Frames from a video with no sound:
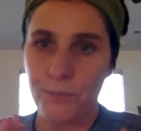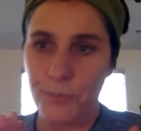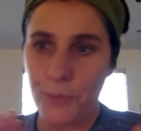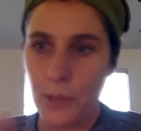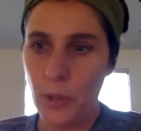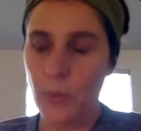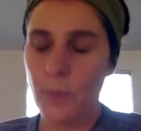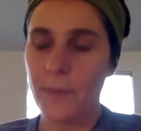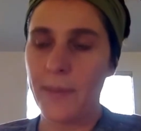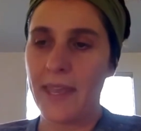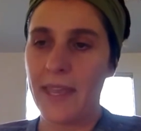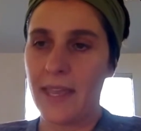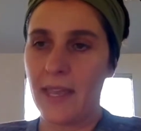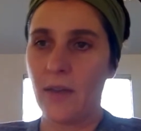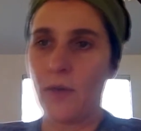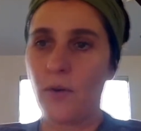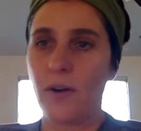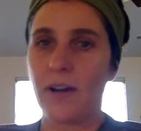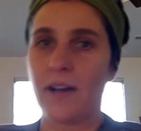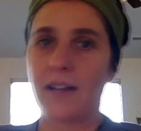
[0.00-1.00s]

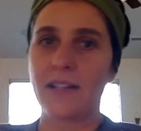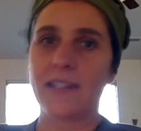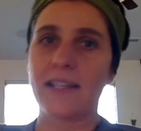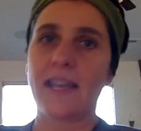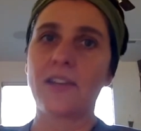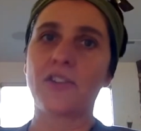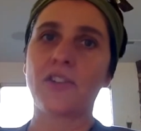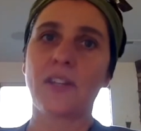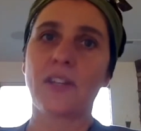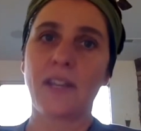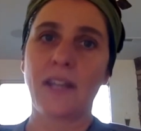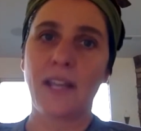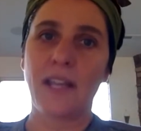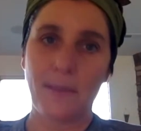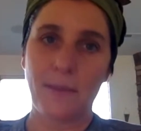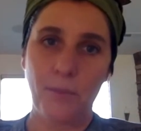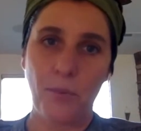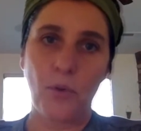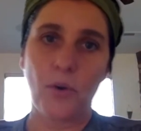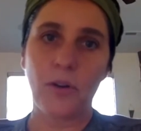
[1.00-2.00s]
booming organization
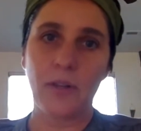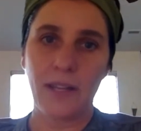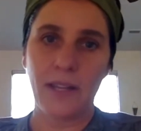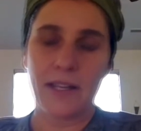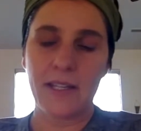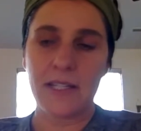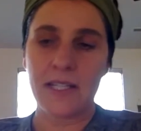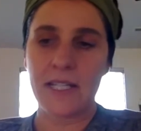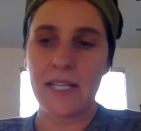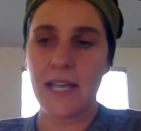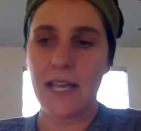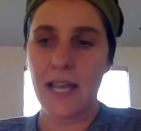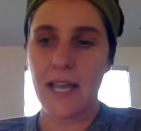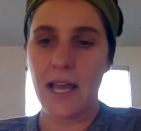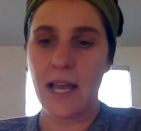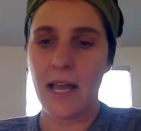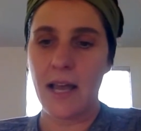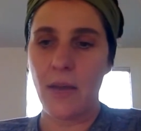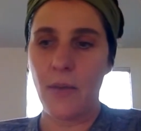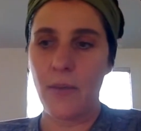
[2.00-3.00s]
in Portland,
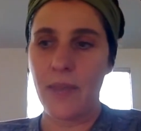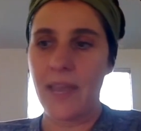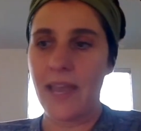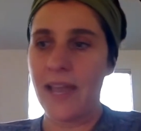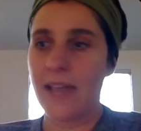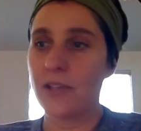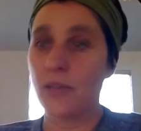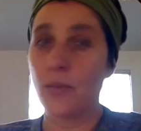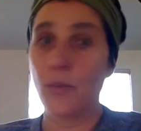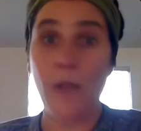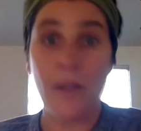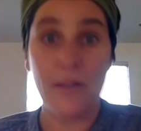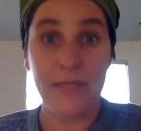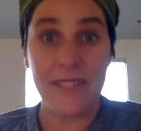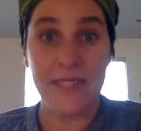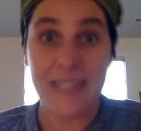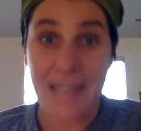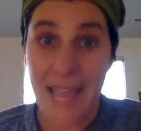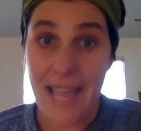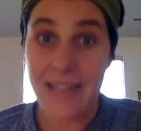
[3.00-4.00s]
uh, we had 12
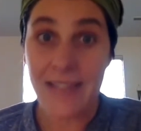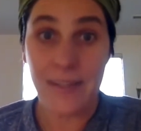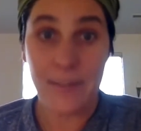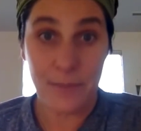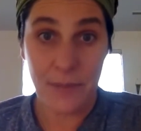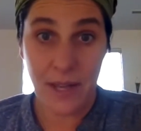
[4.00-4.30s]
a day